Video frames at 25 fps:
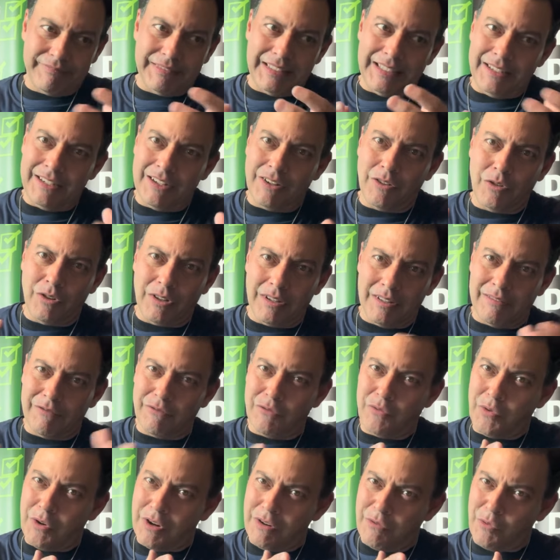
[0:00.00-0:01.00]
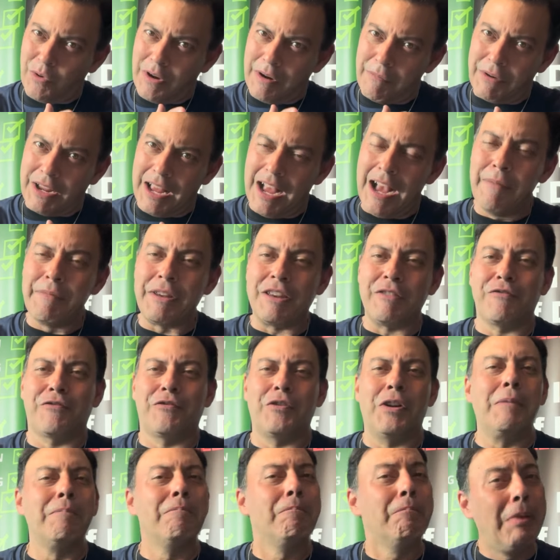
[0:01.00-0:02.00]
you know, where, where I'm coming from,